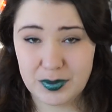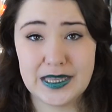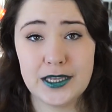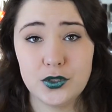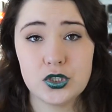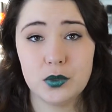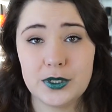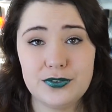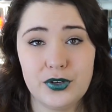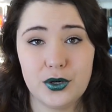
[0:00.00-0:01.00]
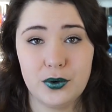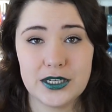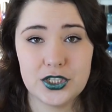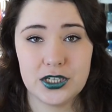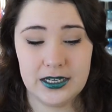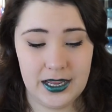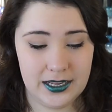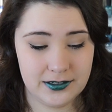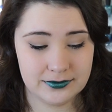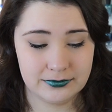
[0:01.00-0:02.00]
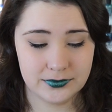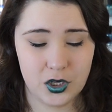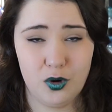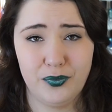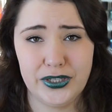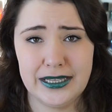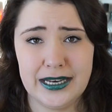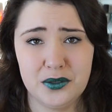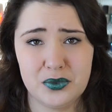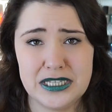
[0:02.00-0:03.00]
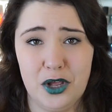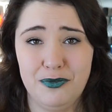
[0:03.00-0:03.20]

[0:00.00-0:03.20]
But thank you so much for your question and hopefully that was